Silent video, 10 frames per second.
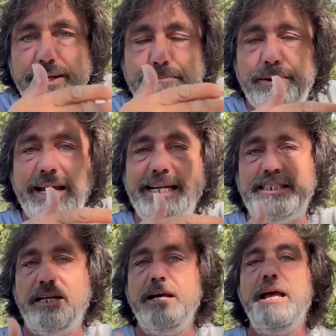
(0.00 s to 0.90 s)
in
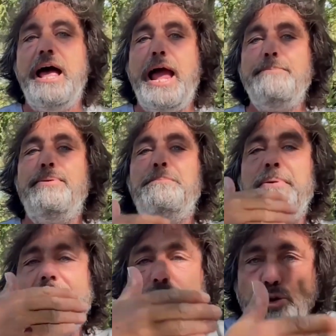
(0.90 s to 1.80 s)
place a
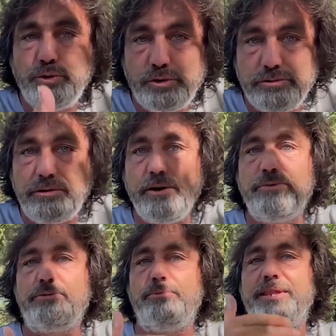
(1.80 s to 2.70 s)
perpetual
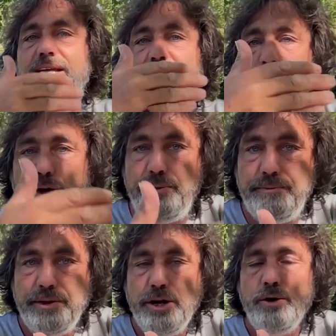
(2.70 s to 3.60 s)
growth within you,
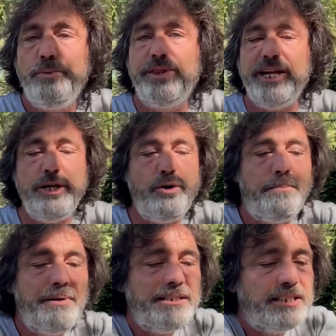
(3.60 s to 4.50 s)
within your
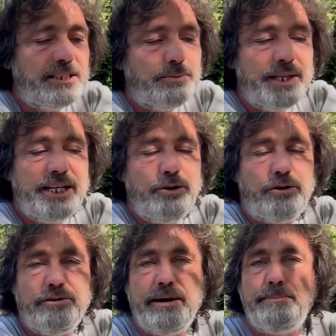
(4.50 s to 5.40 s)
business, within your
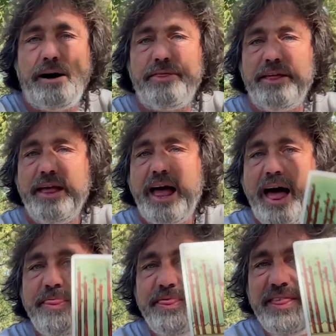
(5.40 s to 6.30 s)
career path.
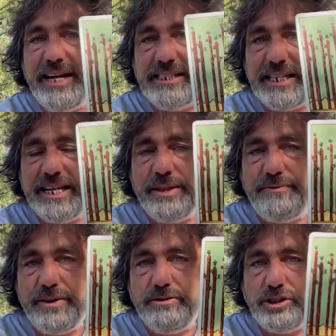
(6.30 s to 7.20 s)
And this in the
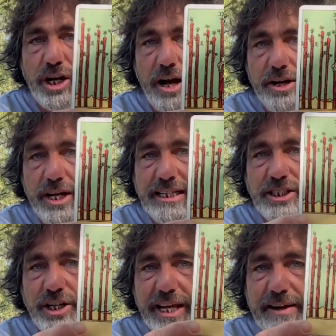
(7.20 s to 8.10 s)
future is
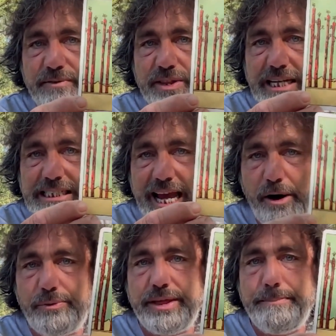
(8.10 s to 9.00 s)
going to give you these
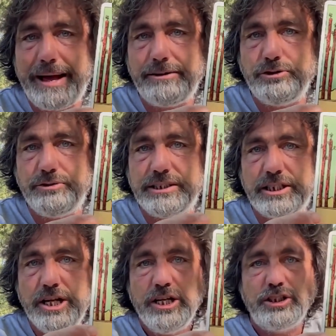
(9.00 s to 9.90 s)
healthy boundaries
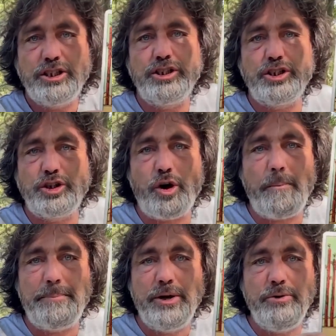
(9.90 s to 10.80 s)
to
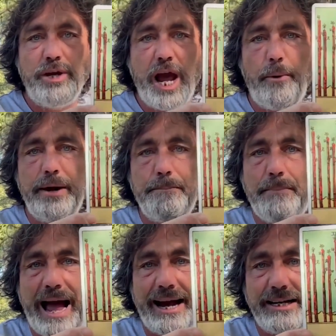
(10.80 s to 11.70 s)
stop you going
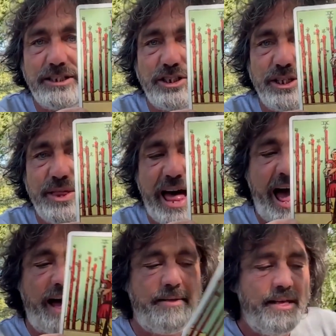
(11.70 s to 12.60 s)
back to that.